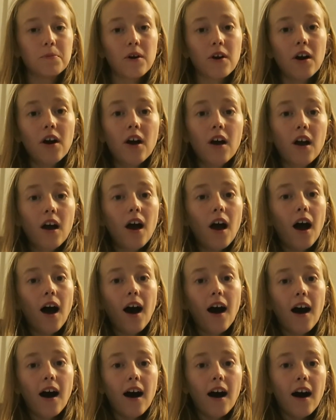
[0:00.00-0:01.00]
but
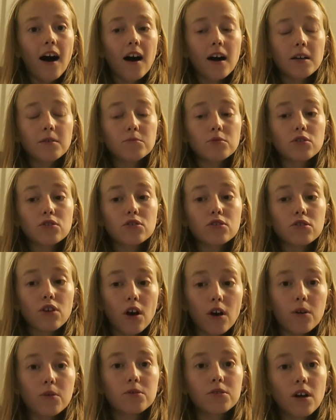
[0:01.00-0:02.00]
I'm
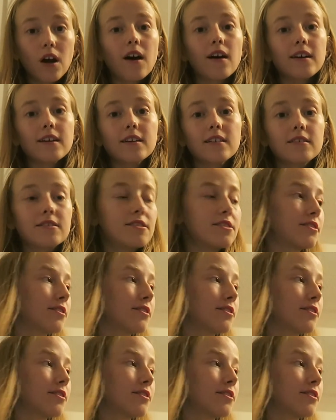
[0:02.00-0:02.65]
so tired.